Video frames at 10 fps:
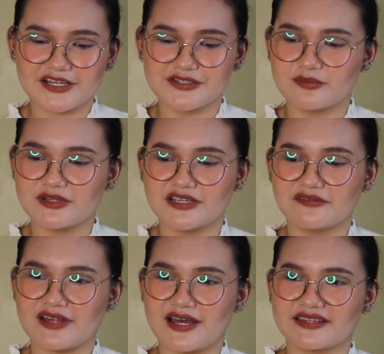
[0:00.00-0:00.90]
I do
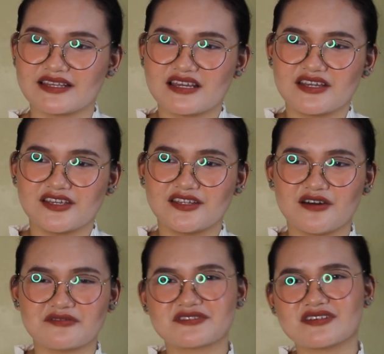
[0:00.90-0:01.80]
believe that
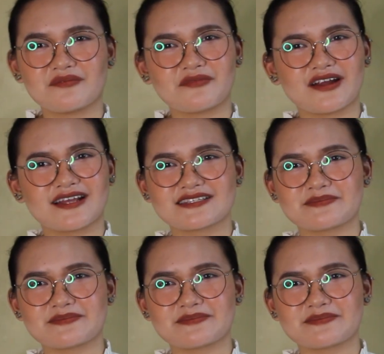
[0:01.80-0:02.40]
somewhere in